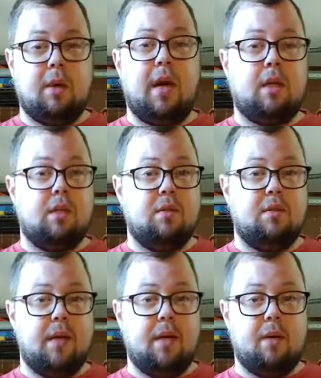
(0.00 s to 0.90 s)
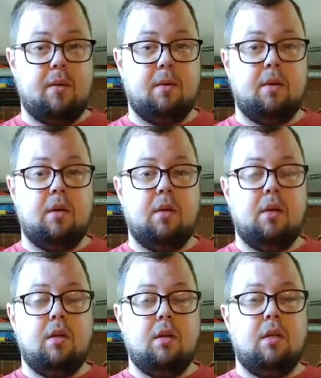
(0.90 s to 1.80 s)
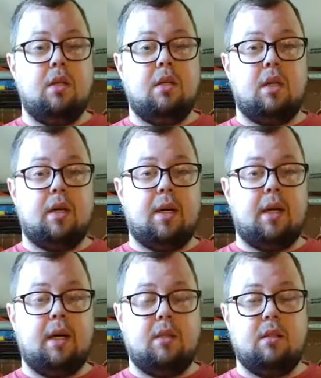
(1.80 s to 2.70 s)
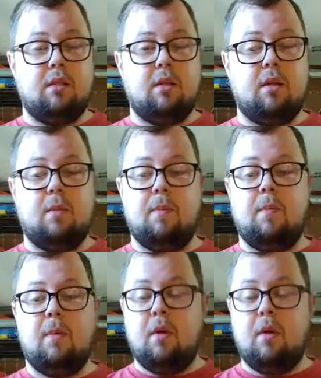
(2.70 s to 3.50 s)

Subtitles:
practice video this Sunday. So,